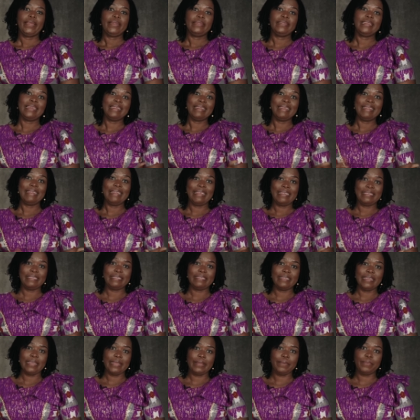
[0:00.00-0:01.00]
Then the next
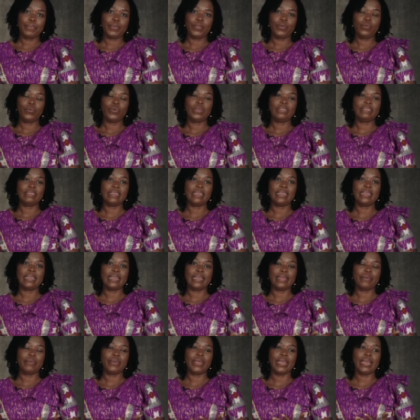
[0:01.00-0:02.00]
day, we
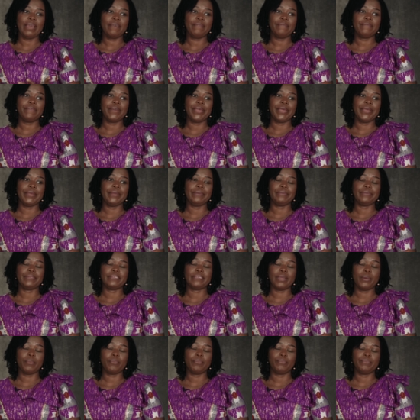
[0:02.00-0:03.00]
take we have uh,
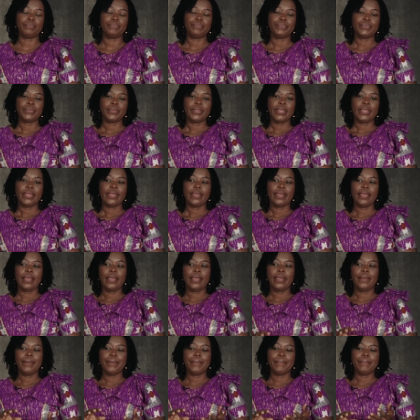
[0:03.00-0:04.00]
some uh,
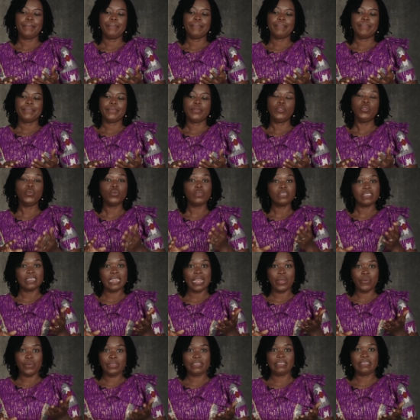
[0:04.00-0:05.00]
note that we